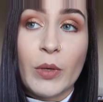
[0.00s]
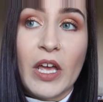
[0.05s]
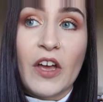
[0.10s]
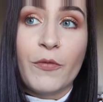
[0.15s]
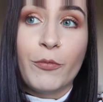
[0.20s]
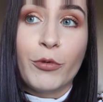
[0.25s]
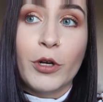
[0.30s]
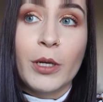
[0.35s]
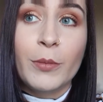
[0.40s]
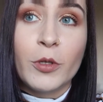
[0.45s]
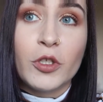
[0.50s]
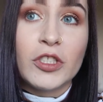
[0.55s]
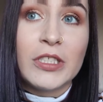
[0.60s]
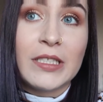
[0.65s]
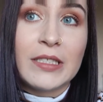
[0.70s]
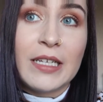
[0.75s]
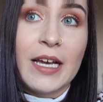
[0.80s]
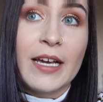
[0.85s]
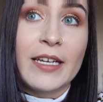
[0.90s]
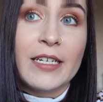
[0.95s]
We have pretty much
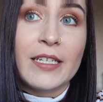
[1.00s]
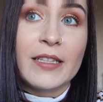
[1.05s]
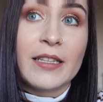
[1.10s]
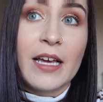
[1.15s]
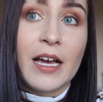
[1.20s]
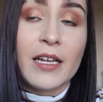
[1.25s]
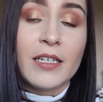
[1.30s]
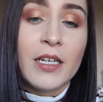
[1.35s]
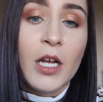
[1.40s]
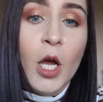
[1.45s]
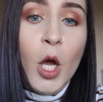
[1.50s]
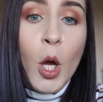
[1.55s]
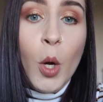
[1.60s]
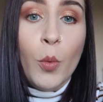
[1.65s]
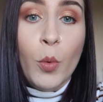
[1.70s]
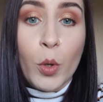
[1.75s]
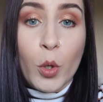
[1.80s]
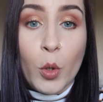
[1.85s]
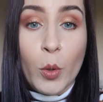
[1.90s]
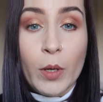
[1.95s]
decided that
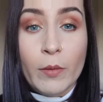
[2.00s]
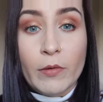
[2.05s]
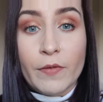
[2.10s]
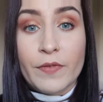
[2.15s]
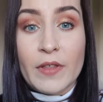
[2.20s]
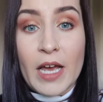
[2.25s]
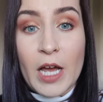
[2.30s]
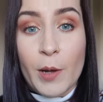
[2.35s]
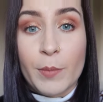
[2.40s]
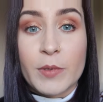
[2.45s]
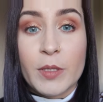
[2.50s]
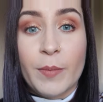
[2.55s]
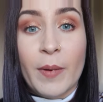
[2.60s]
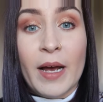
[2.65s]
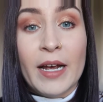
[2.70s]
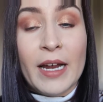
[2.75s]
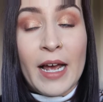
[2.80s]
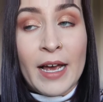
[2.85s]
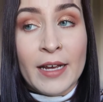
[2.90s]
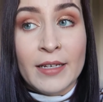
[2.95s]
we're going with the Help to
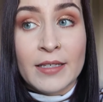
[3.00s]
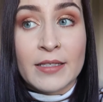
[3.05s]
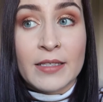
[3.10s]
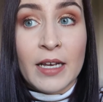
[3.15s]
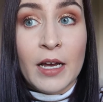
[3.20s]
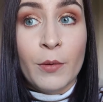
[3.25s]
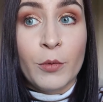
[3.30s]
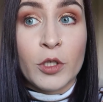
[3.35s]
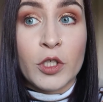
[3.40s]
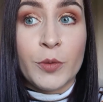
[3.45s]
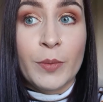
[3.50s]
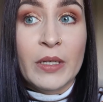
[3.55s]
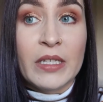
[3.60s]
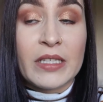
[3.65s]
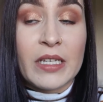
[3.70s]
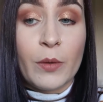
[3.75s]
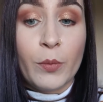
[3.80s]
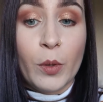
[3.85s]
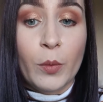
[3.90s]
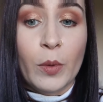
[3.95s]
Buy ISA, which
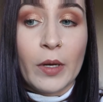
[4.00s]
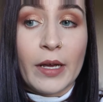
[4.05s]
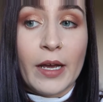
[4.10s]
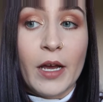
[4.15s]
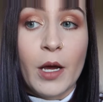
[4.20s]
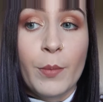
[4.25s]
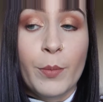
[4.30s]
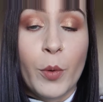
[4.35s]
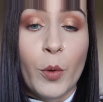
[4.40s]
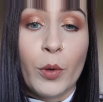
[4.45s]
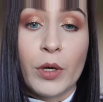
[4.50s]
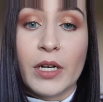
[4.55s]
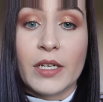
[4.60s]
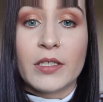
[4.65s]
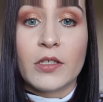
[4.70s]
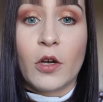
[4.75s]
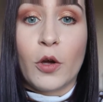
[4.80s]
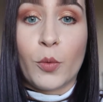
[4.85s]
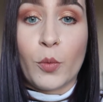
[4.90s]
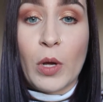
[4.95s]
means that we will get a
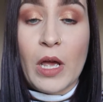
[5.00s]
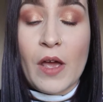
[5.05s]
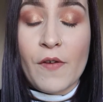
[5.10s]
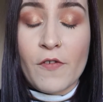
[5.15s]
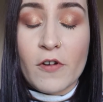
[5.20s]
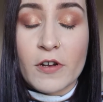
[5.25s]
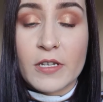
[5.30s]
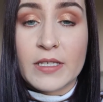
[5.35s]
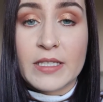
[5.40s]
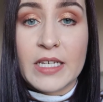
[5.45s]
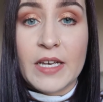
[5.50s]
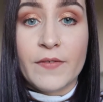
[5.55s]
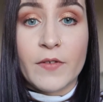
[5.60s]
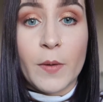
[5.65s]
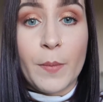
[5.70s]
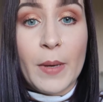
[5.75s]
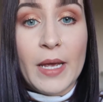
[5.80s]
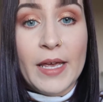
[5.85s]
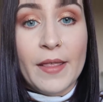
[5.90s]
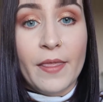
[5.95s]
bonus on whatever is
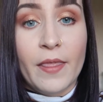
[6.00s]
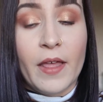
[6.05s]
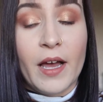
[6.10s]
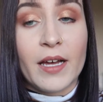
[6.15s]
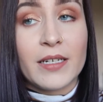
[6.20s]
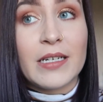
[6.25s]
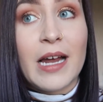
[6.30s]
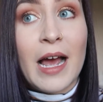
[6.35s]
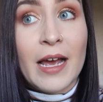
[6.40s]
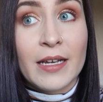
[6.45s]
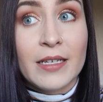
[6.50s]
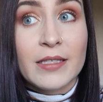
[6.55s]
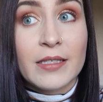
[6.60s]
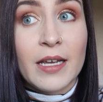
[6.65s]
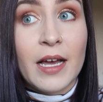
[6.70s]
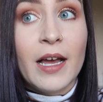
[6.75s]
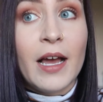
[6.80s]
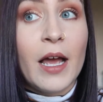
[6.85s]
saved up in that ISA.